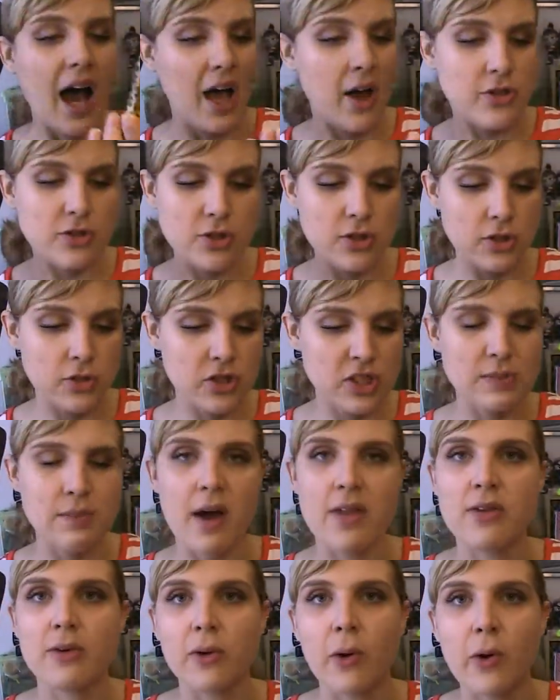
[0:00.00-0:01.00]
also use them
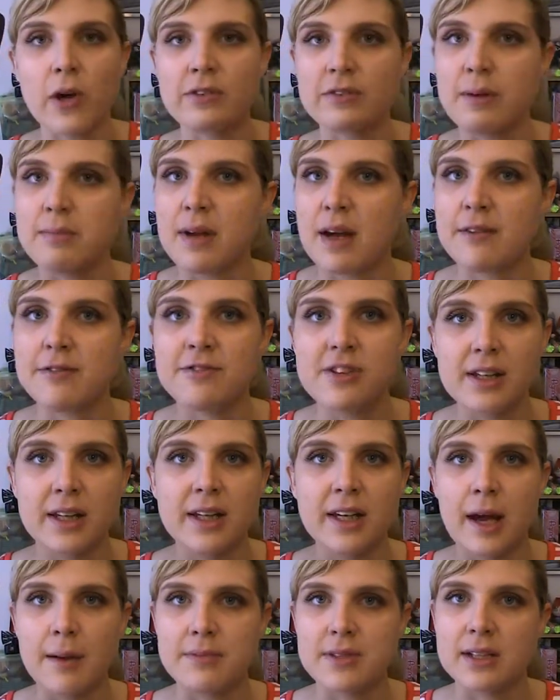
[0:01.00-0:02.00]
on their own if I'm not
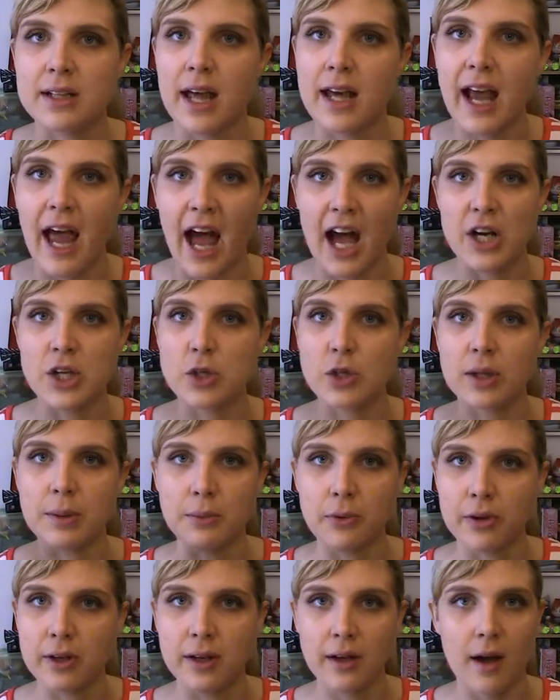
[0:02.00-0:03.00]
feeling up to like actually
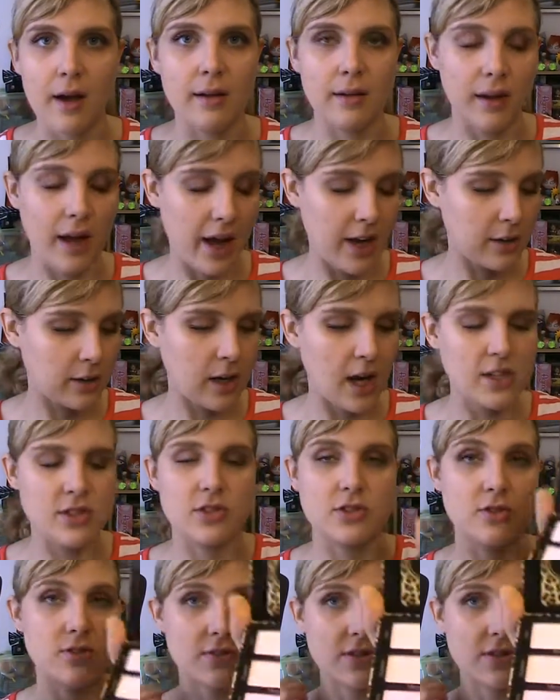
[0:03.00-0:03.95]
putting on liner. I just use